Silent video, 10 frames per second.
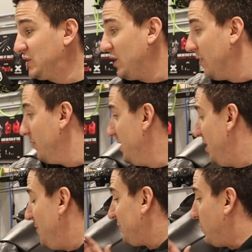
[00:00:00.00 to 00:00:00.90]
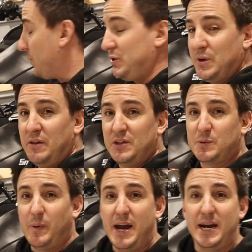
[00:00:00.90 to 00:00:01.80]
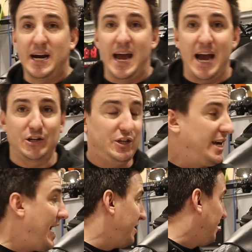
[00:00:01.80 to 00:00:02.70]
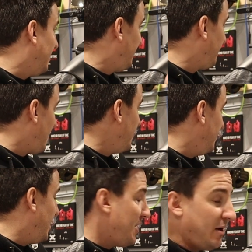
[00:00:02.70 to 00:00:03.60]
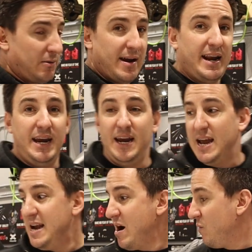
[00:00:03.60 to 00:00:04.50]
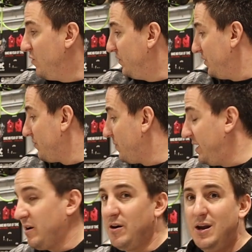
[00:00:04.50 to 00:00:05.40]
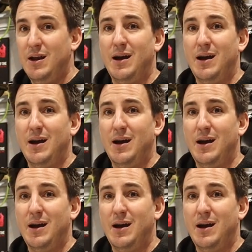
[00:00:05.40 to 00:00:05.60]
So what we're doing on this bike, I actually got the front done already, and now we're moving to the rear.